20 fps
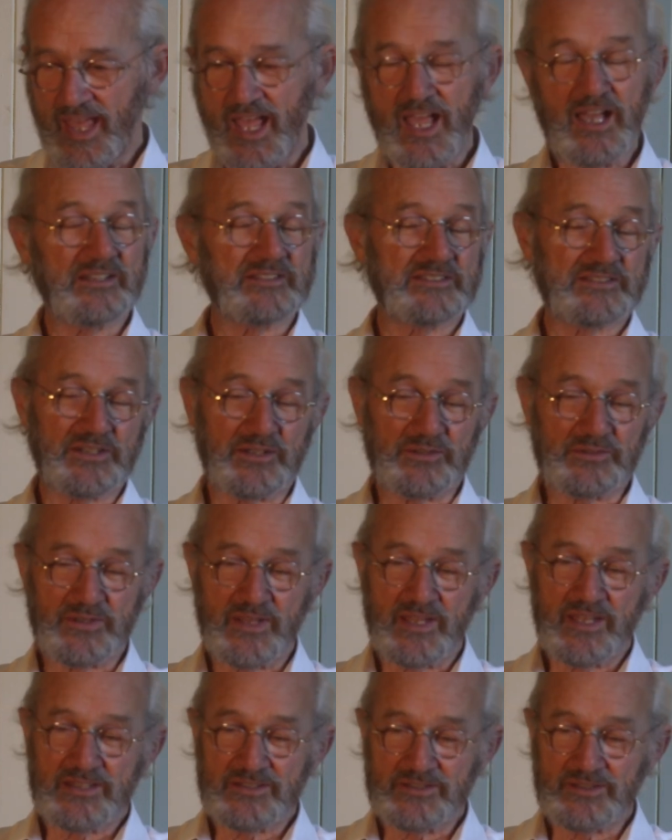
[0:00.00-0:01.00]
Uh, so
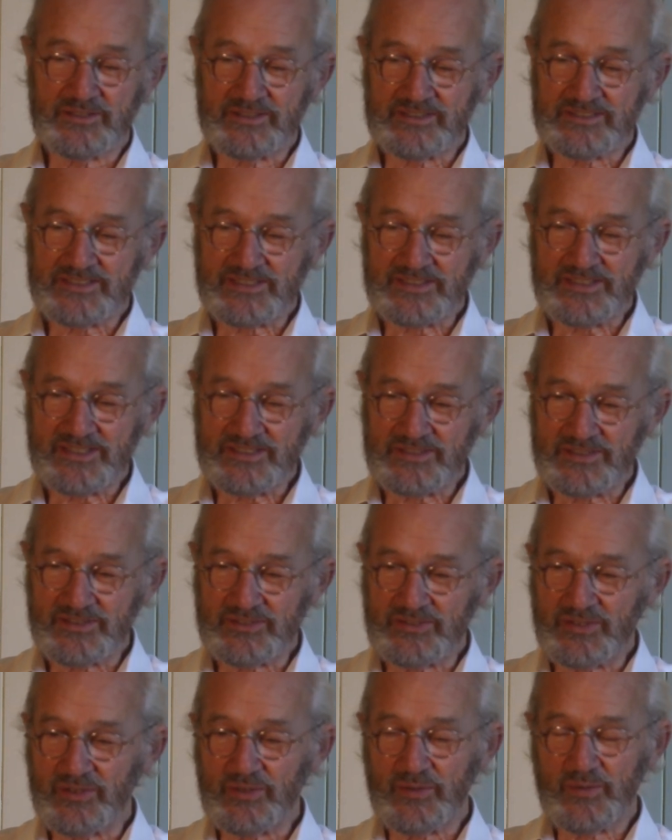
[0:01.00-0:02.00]
you can see
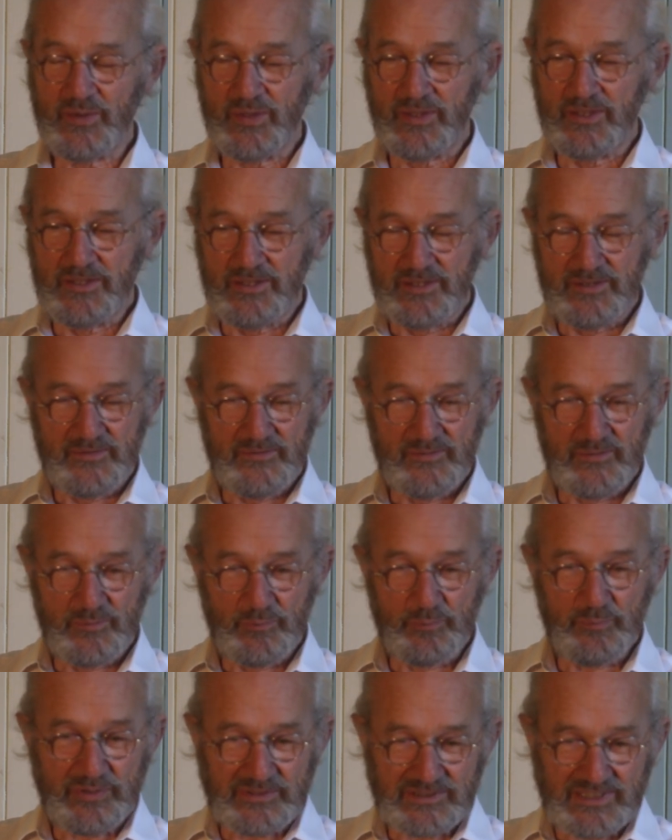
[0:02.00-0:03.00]
that the
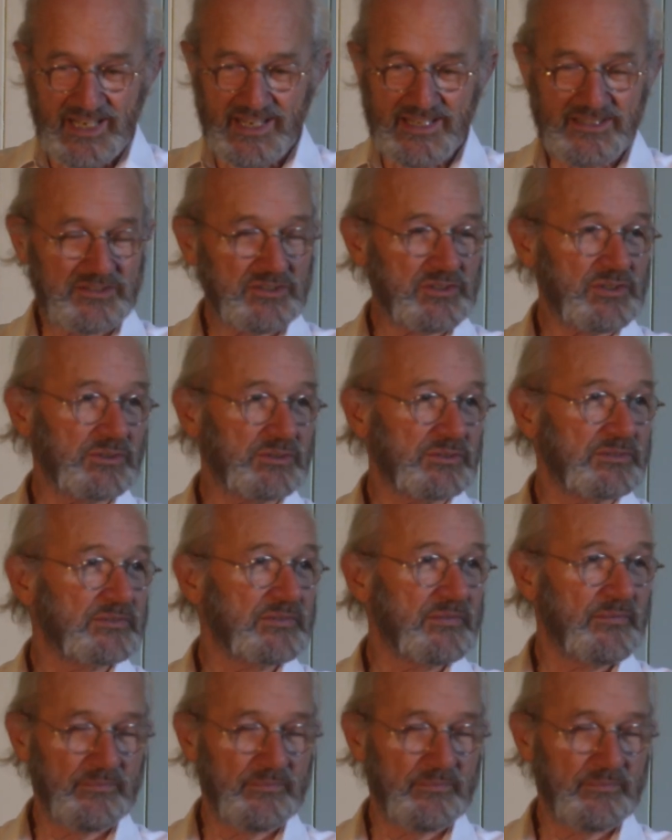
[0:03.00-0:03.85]
potential